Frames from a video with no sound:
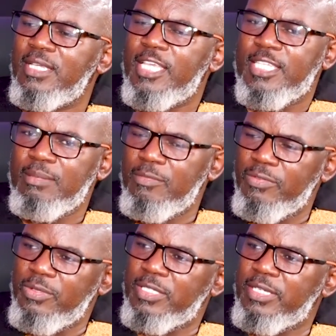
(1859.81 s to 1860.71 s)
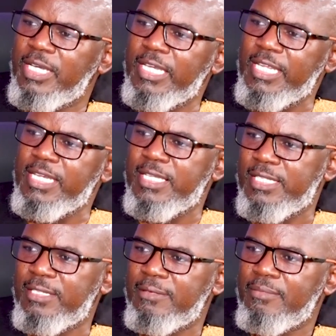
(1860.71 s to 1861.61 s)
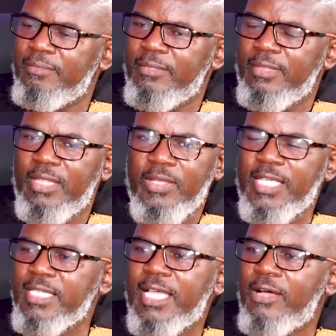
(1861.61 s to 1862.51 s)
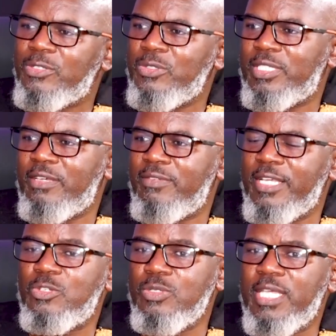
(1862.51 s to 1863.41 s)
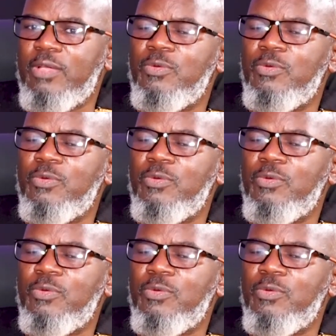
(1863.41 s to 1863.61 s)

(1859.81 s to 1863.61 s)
Some of those great leaders, they're just out to serve. And today we